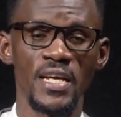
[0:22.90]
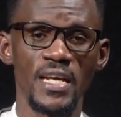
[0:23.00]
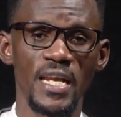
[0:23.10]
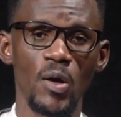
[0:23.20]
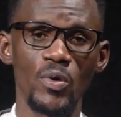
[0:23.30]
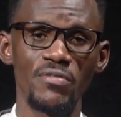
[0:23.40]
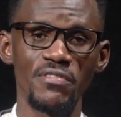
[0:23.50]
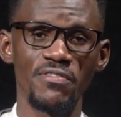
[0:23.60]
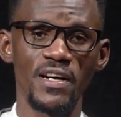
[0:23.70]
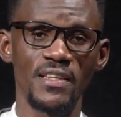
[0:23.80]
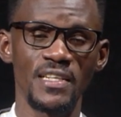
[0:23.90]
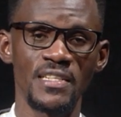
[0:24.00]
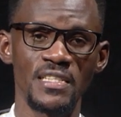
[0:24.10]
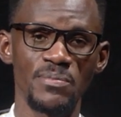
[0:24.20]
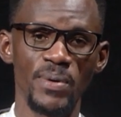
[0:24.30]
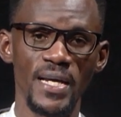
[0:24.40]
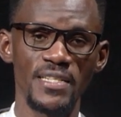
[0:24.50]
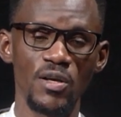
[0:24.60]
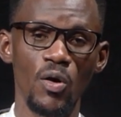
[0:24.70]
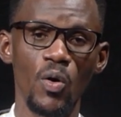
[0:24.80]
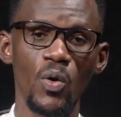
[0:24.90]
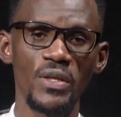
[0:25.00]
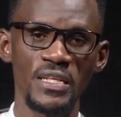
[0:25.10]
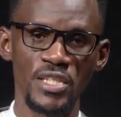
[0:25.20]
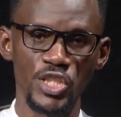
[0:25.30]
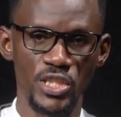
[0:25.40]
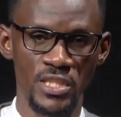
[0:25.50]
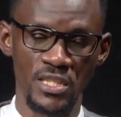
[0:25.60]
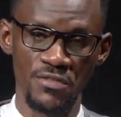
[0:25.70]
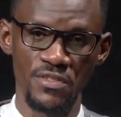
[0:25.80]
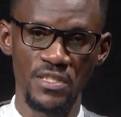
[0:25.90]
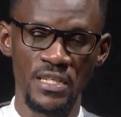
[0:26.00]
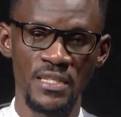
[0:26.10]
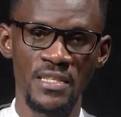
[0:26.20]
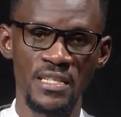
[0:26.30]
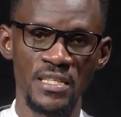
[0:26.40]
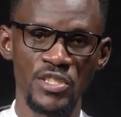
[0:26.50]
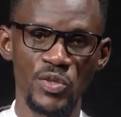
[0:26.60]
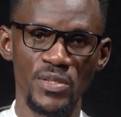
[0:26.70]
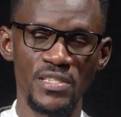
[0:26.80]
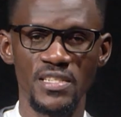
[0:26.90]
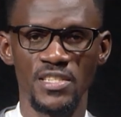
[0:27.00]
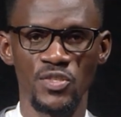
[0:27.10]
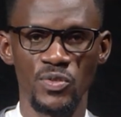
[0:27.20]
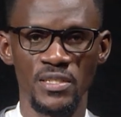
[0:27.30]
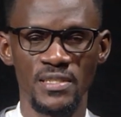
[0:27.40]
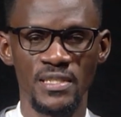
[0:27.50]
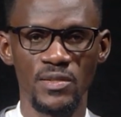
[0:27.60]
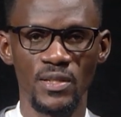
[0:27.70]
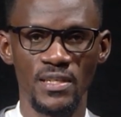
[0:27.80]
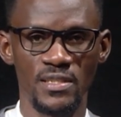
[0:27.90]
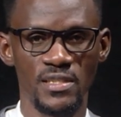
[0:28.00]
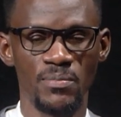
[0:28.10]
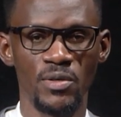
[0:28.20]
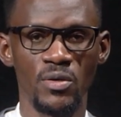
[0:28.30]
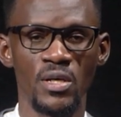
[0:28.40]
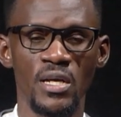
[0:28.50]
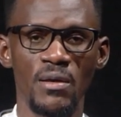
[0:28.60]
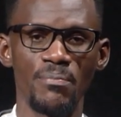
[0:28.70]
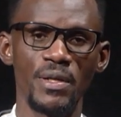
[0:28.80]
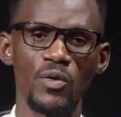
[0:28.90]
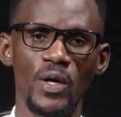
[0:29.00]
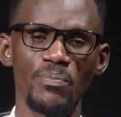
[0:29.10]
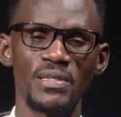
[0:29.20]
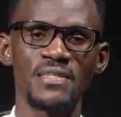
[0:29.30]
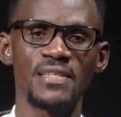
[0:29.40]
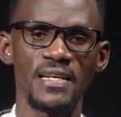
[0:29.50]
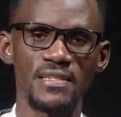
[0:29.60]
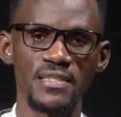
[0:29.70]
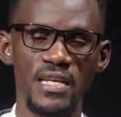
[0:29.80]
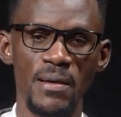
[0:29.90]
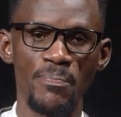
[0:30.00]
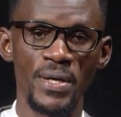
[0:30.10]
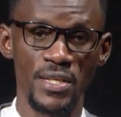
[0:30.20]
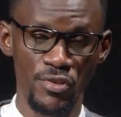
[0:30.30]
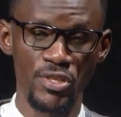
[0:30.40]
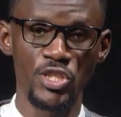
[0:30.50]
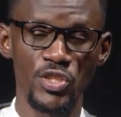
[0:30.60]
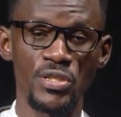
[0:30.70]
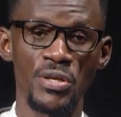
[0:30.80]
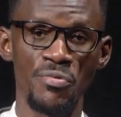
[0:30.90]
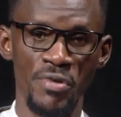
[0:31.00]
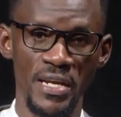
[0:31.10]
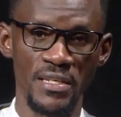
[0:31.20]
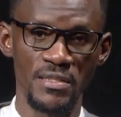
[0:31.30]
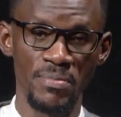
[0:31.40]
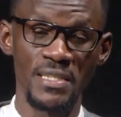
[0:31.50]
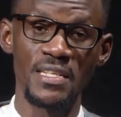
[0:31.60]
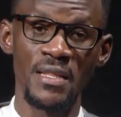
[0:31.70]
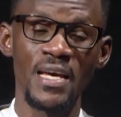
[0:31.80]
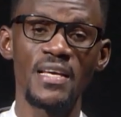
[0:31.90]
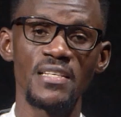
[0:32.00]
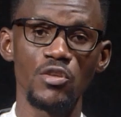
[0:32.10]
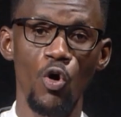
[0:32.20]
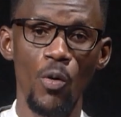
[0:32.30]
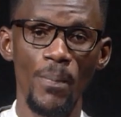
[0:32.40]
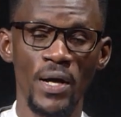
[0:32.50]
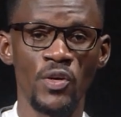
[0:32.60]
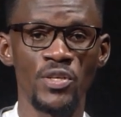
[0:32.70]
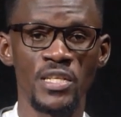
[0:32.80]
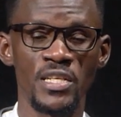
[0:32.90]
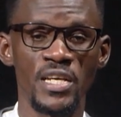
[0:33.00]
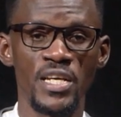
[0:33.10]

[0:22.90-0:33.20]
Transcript: Now, we know for a fact that despite all the initiatives, uh, the insurance industry still lags just about below 1% penetration rate, but there is hope according